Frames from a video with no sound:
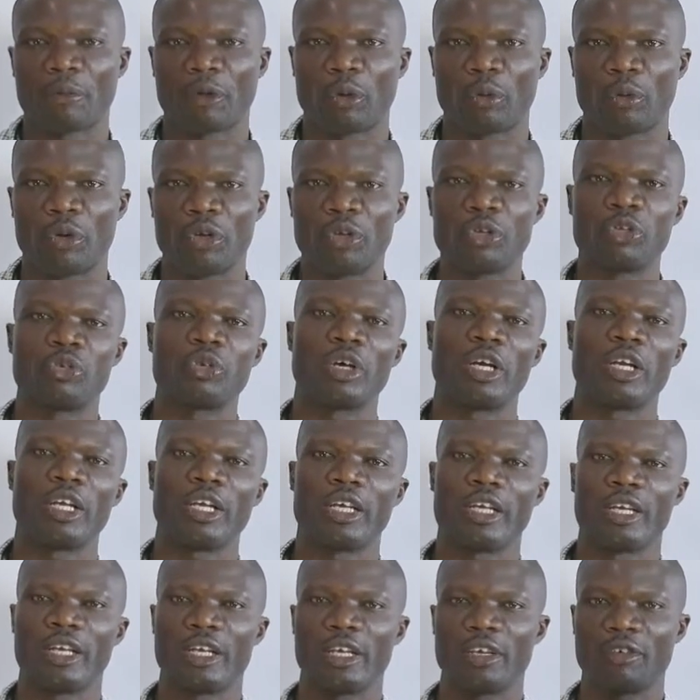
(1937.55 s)
We
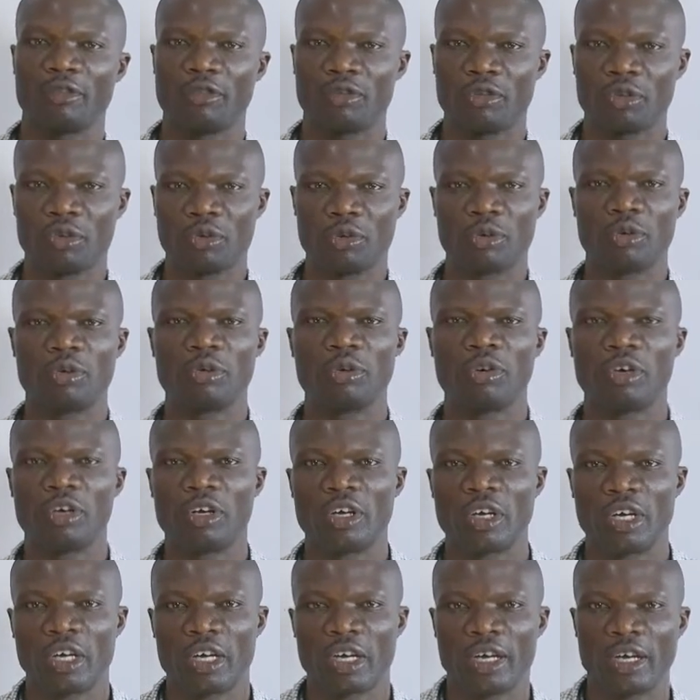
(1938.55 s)
usually give you
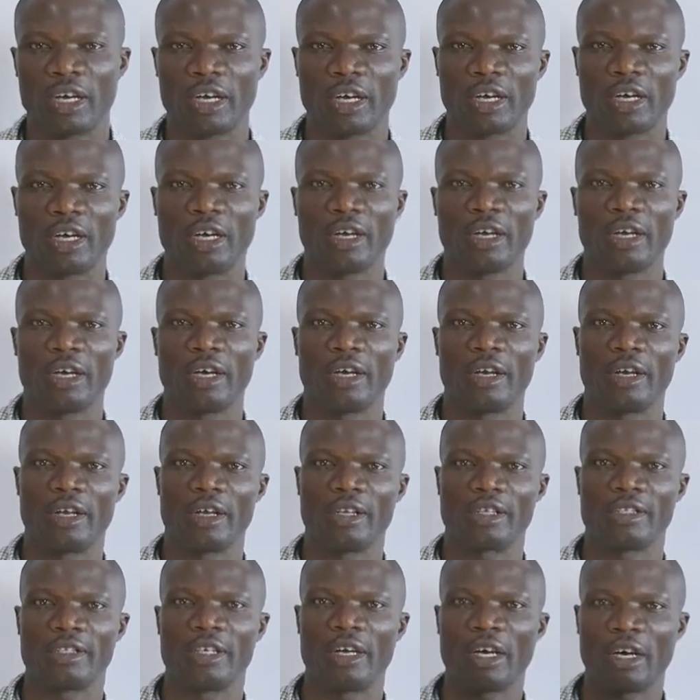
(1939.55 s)
an
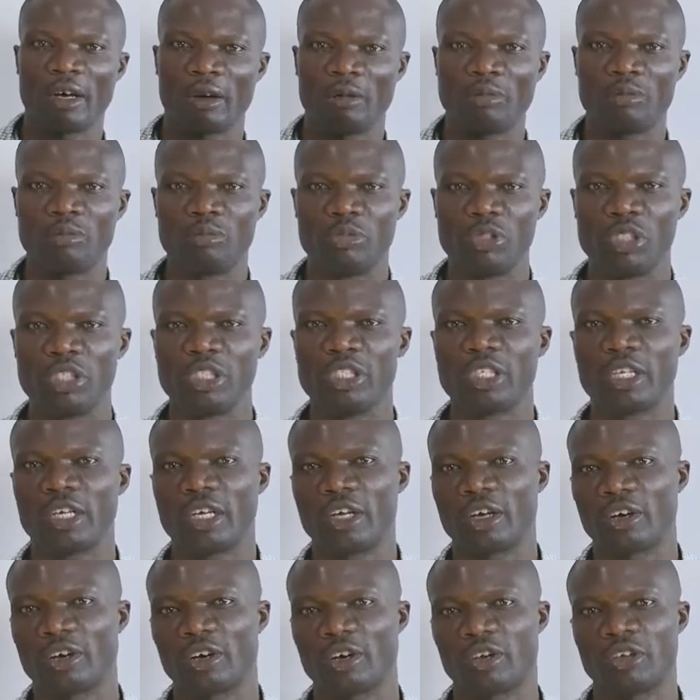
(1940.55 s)
exam, be it
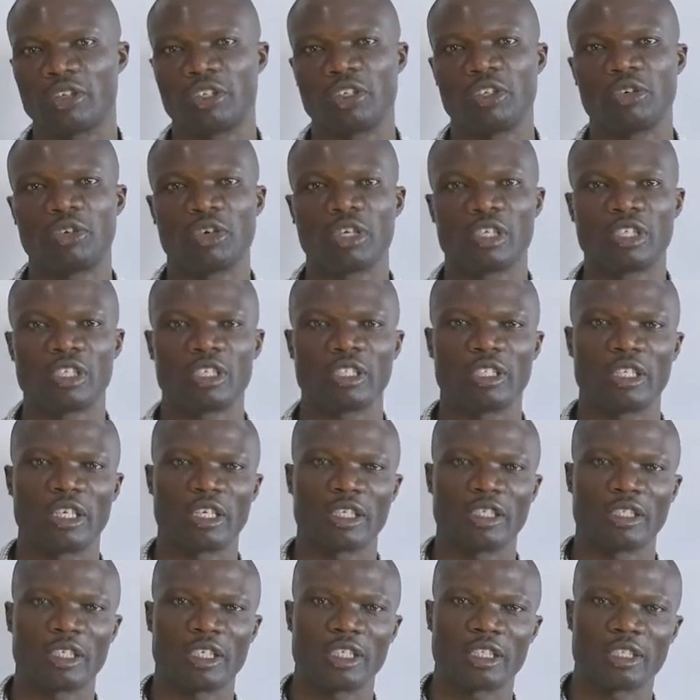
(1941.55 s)
a continuous
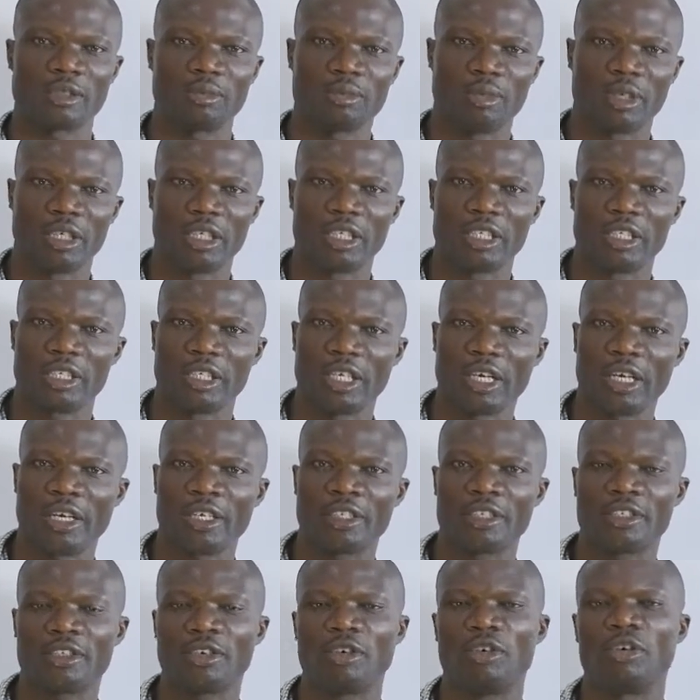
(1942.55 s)
assessment
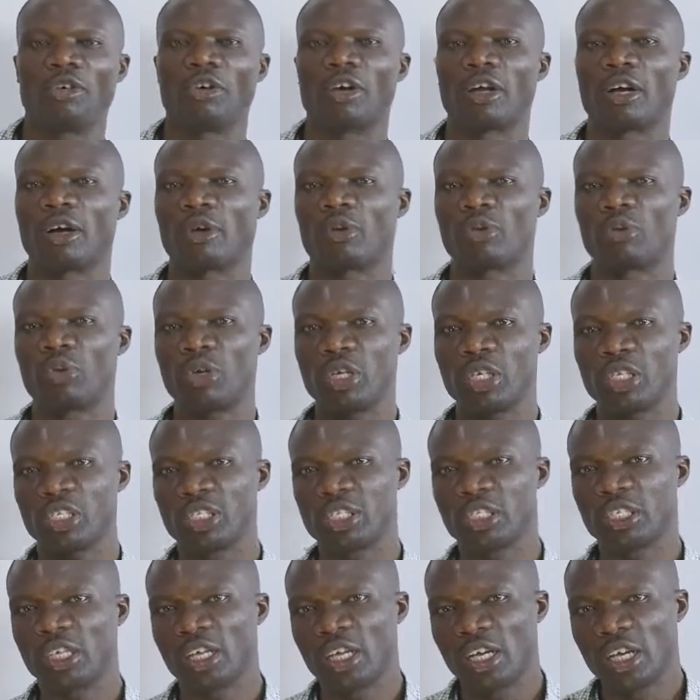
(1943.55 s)
test or a
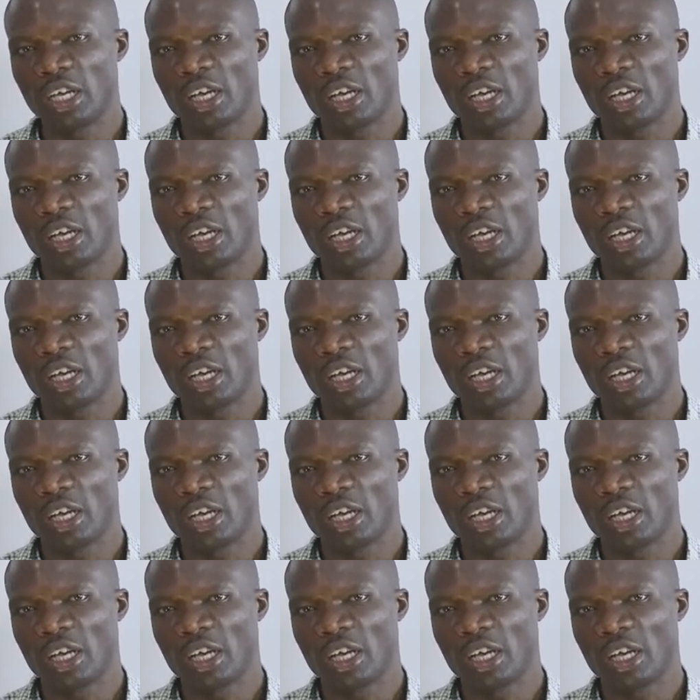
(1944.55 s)
quiz.